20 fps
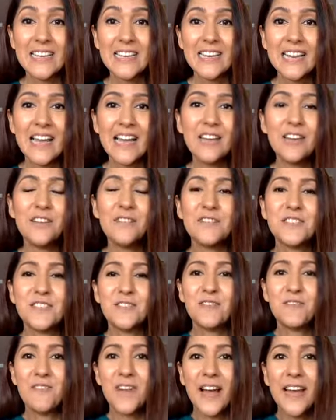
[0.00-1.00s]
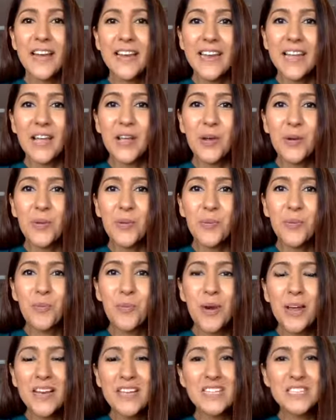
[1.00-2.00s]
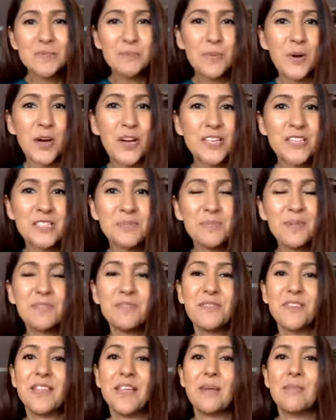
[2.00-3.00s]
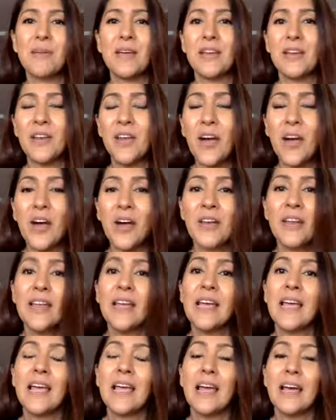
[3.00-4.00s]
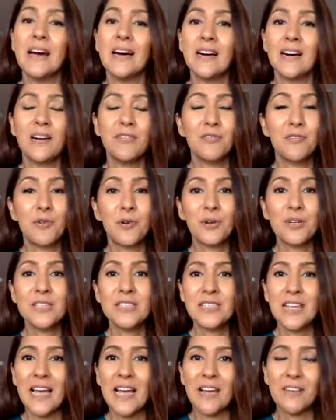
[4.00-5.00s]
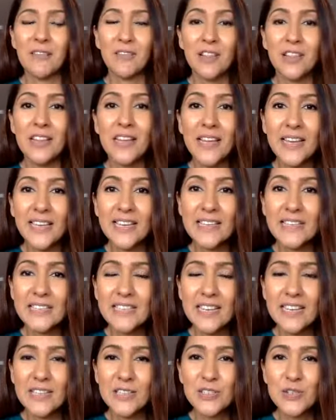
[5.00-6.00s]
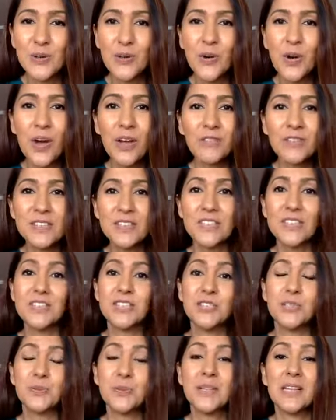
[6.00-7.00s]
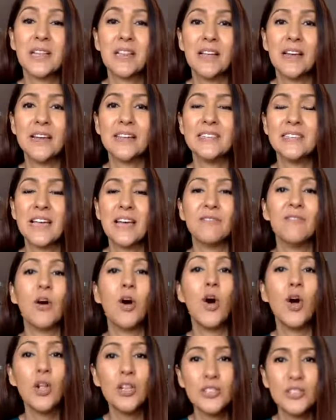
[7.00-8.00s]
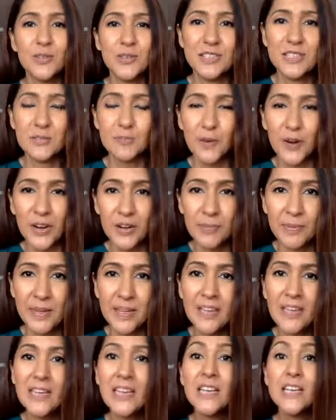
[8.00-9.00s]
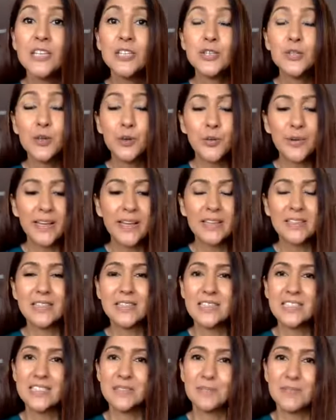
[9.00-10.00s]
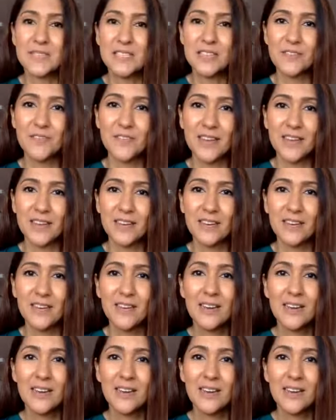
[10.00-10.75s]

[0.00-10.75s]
kind of defining what is possible for them and not. Of course, I have clients, and so conversations with clients have also inspired me to create this specific